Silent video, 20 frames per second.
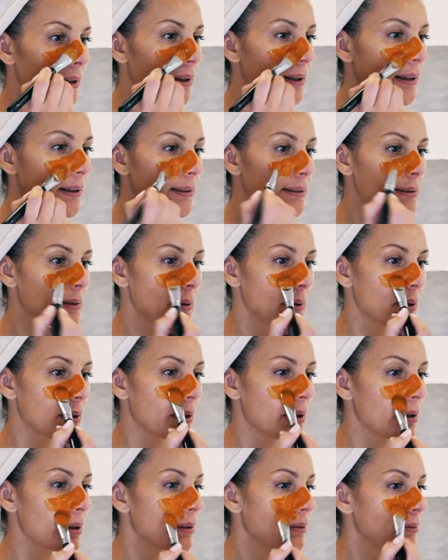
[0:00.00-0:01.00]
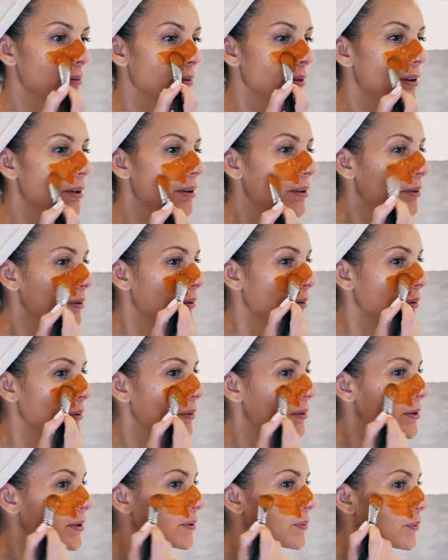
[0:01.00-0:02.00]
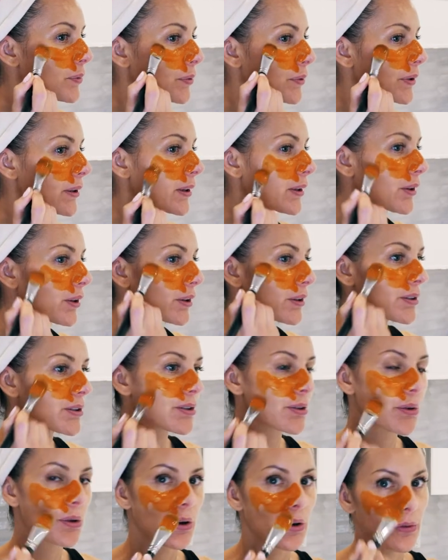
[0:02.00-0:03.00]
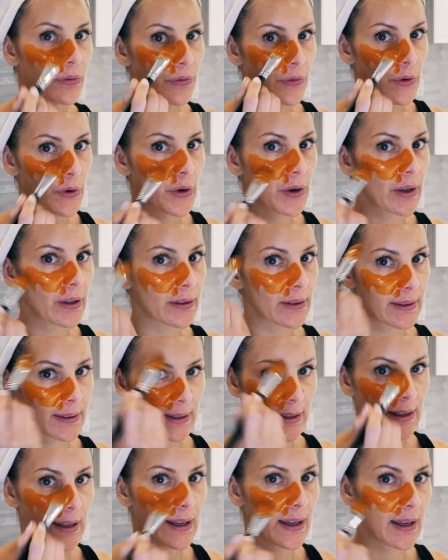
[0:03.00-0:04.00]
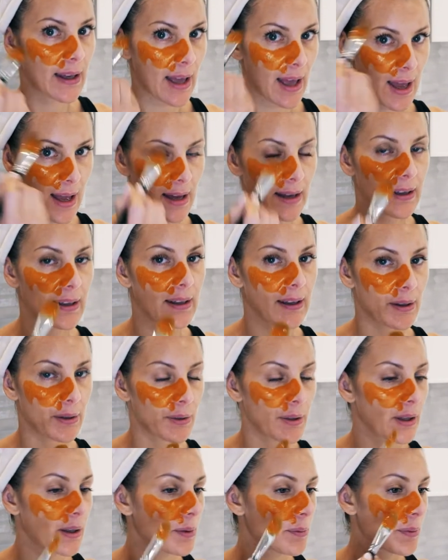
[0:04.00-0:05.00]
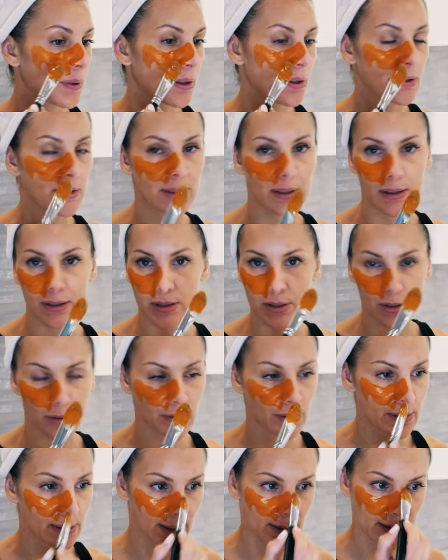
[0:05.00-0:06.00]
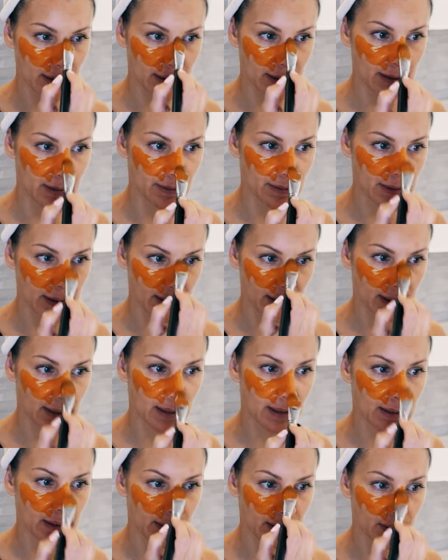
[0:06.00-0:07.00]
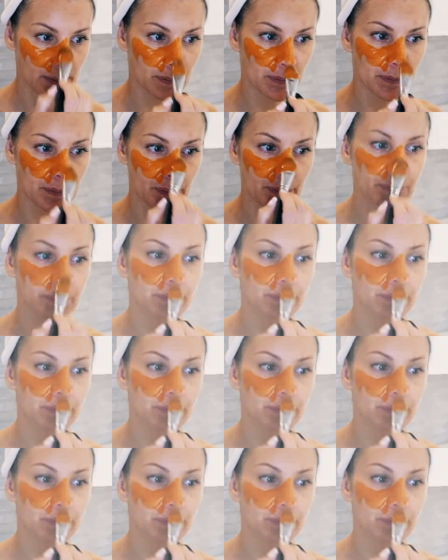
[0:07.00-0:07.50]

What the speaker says: let's up. Oh, pretty good. So avoid the eye area because it's too sensitive skin.